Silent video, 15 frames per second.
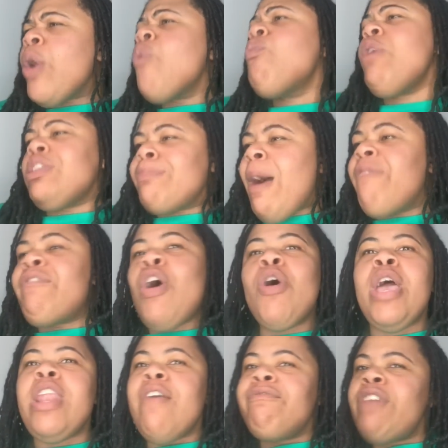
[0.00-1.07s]
Where's my phone?
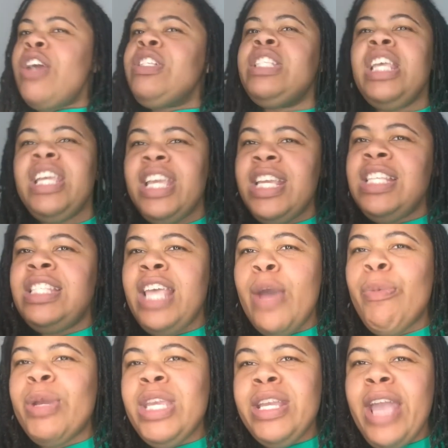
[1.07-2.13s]
And the first thing he said
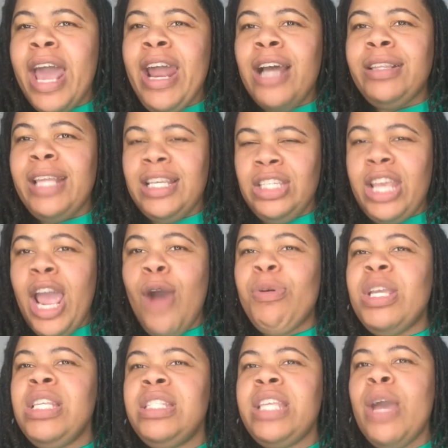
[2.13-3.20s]
when he got out that shower,
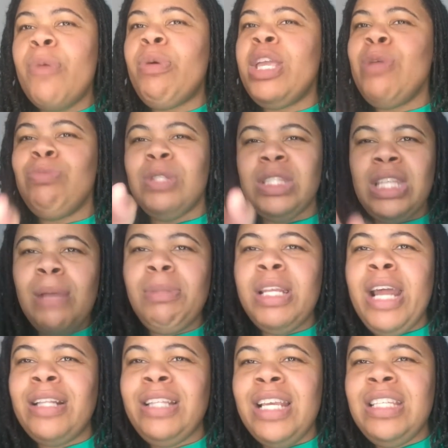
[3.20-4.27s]
he said, when he was stumbling
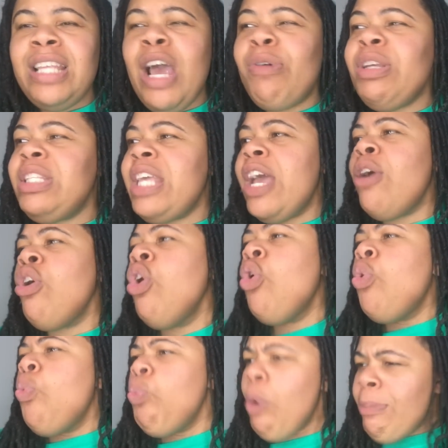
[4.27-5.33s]
out that shower, he said,
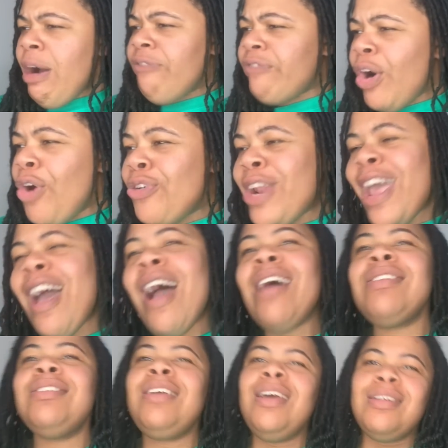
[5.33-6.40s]
where my phone at? I
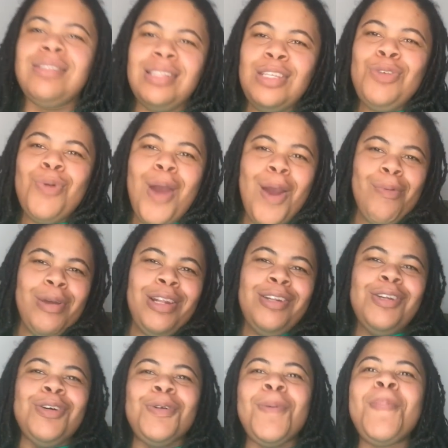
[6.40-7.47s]
said, see, you already knew.